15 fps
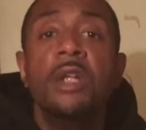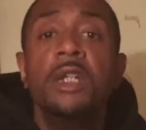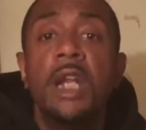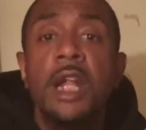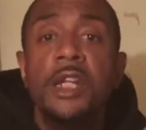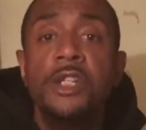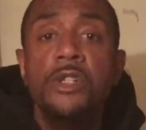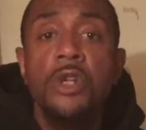to
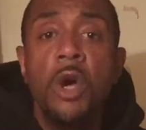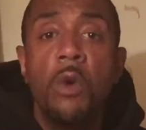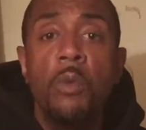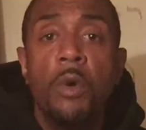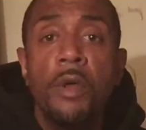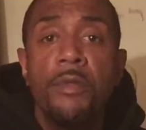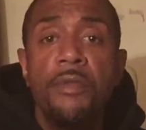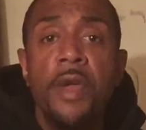let you know
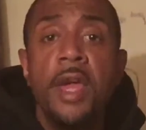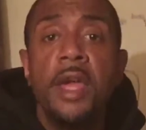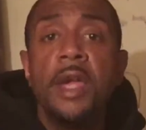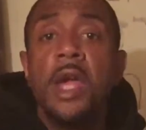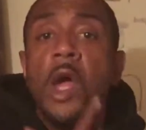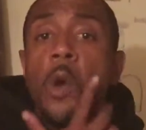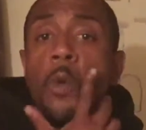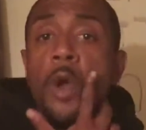one
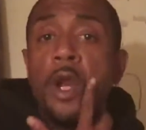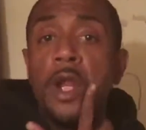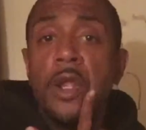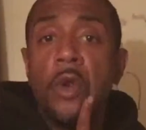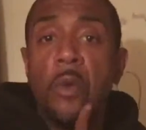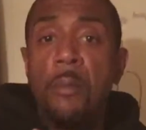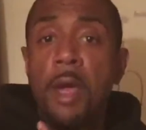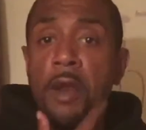thing with a
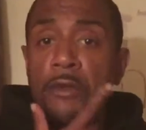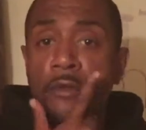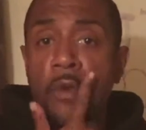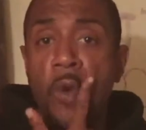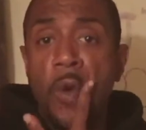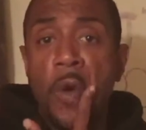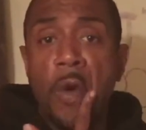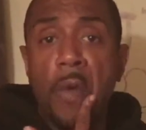little
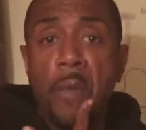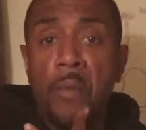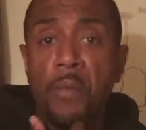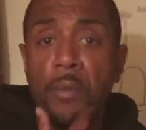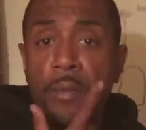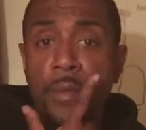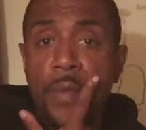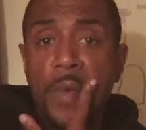metaphor.
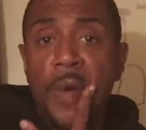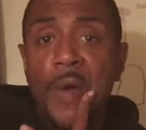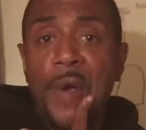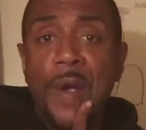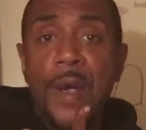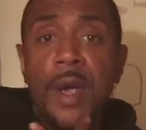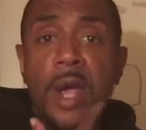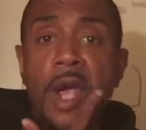
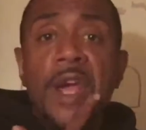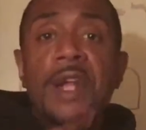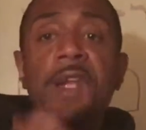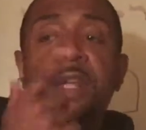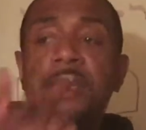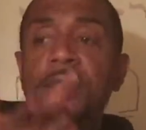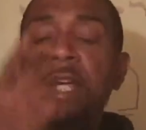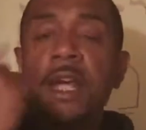
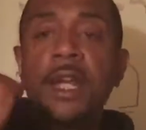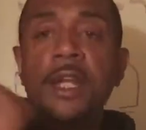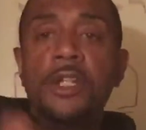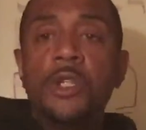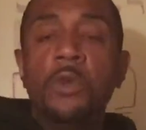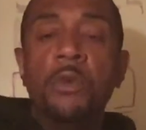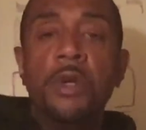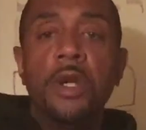Let's say
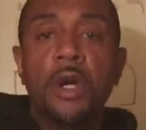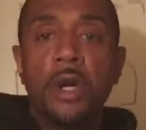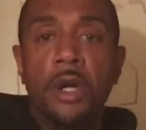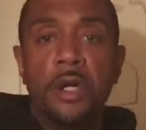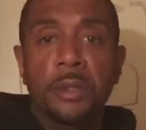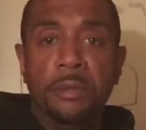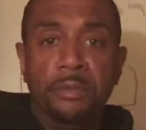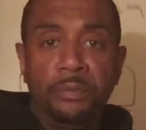that you in the
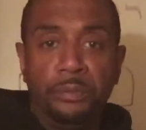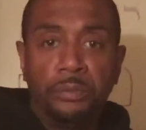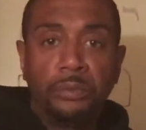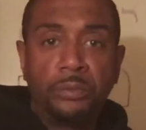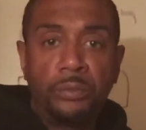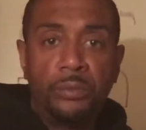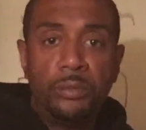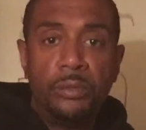hood.
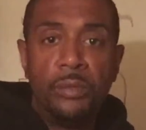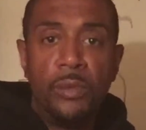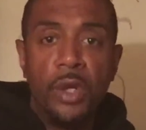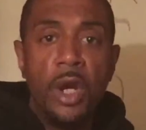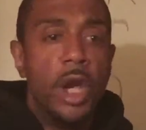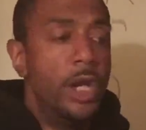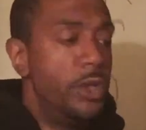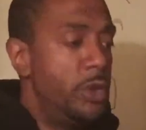
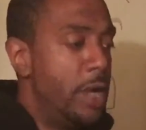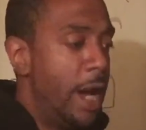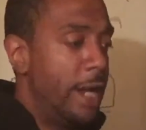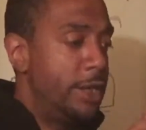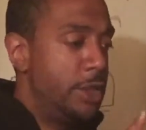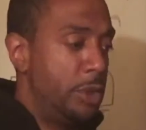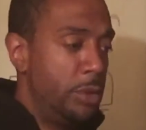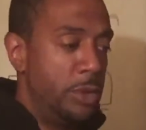You
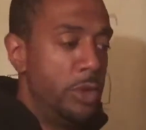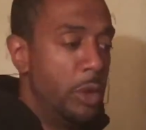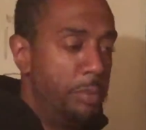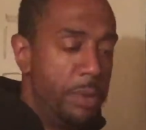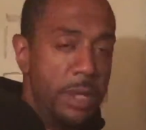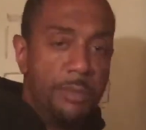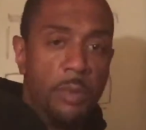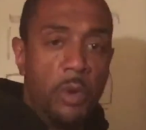got your, your
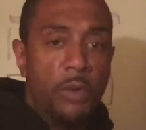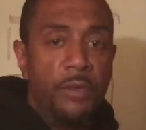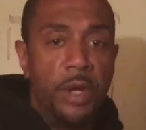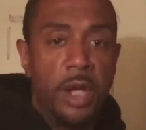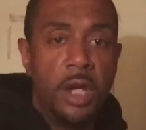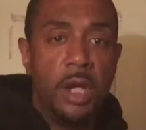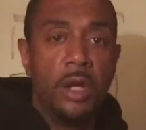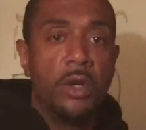people over
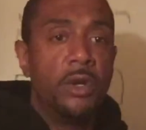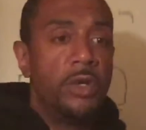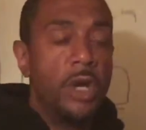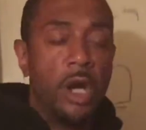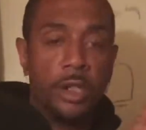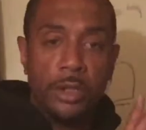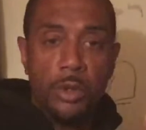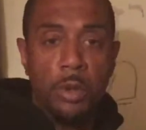here,
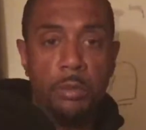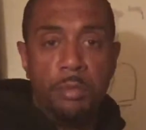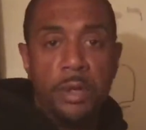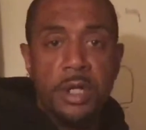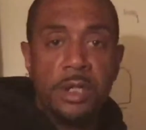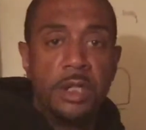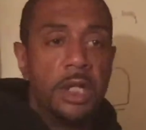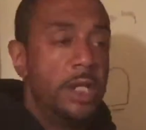y'all doing
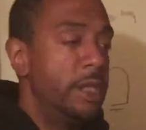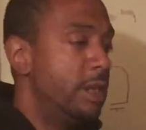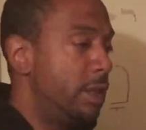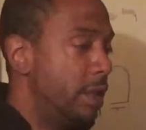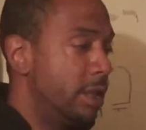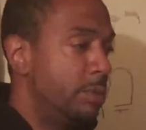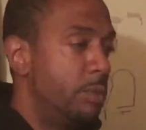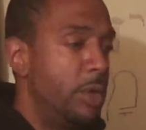
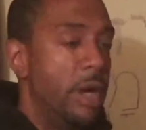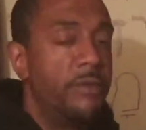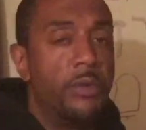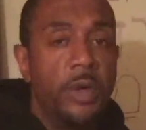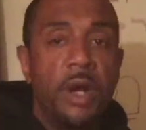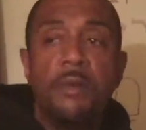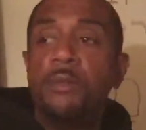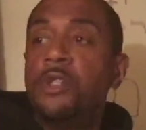business, it's whatever,
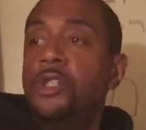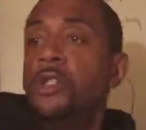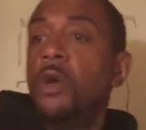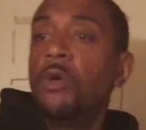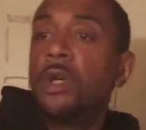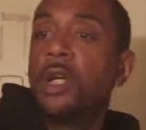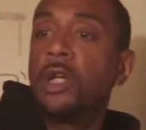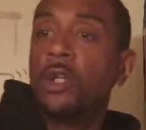whatever, but you
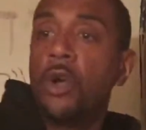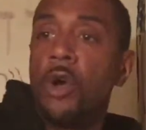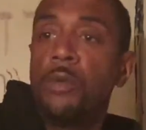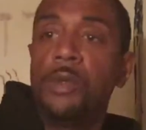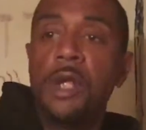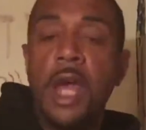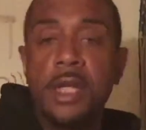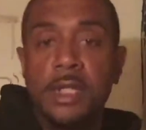don't get along
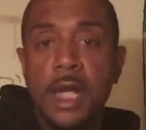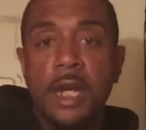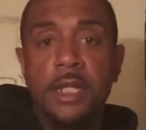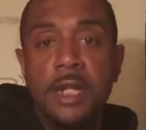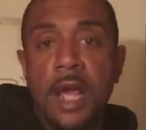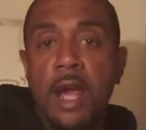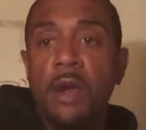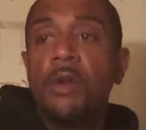with that side of
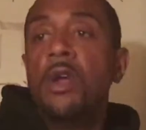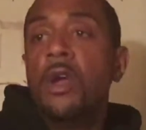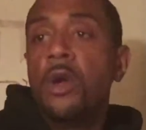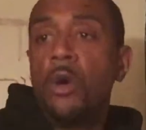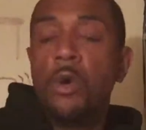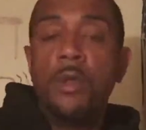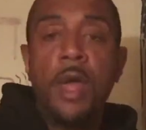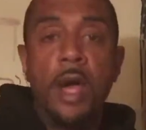town
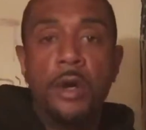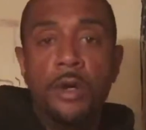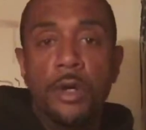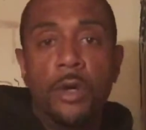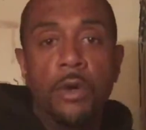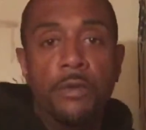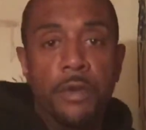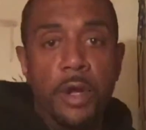or that
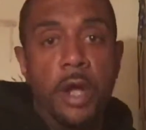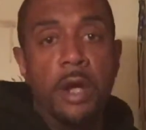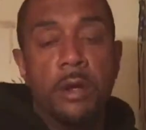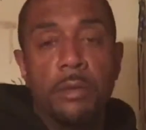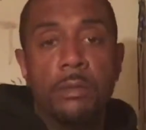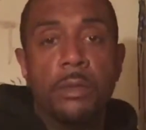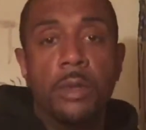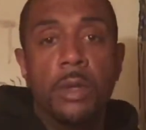hood over there